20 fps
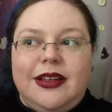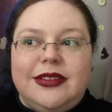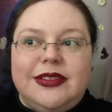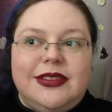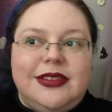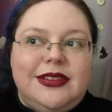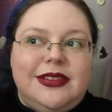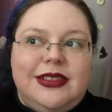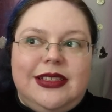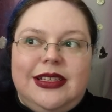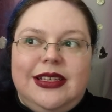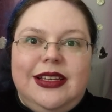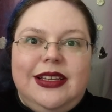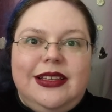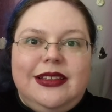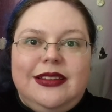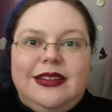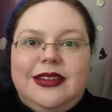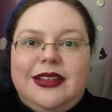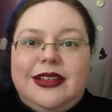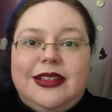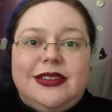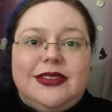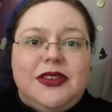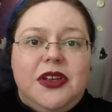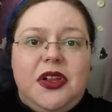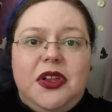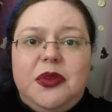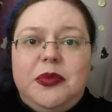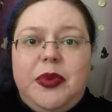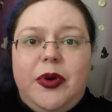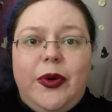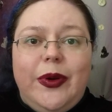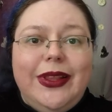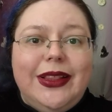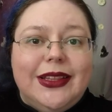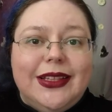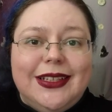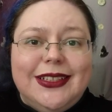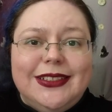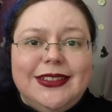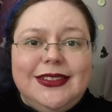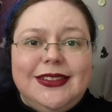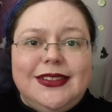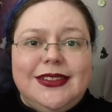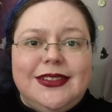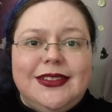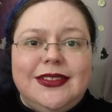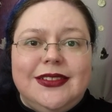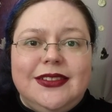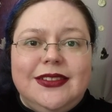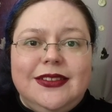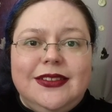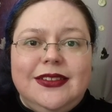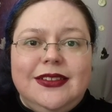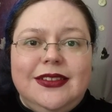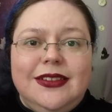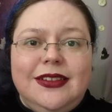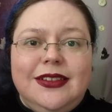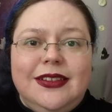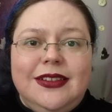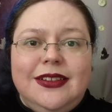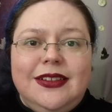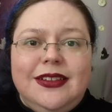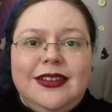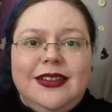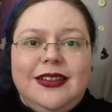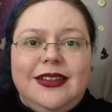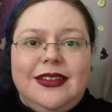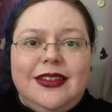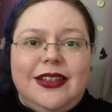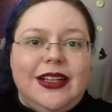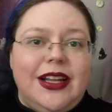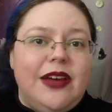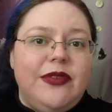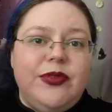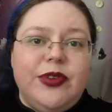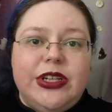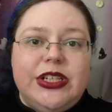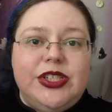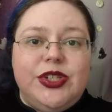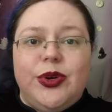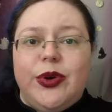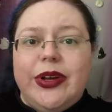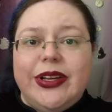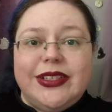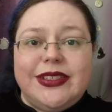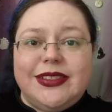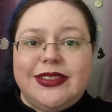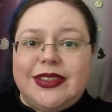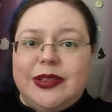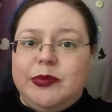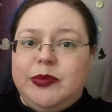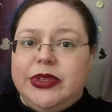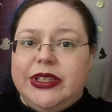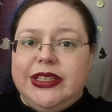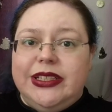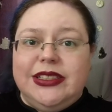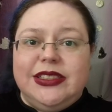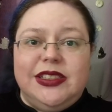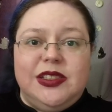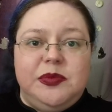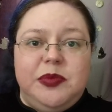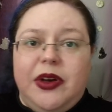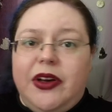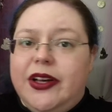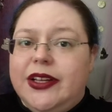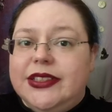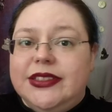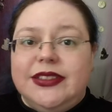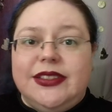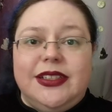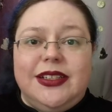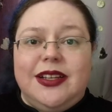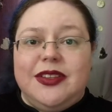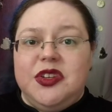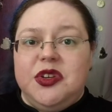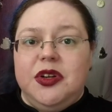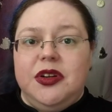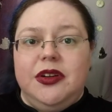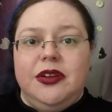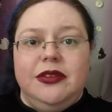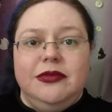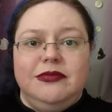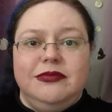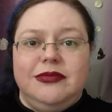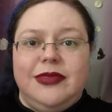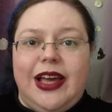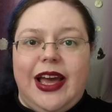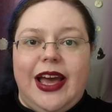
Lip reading: and see that it's all pointless. That every choice simply spawns another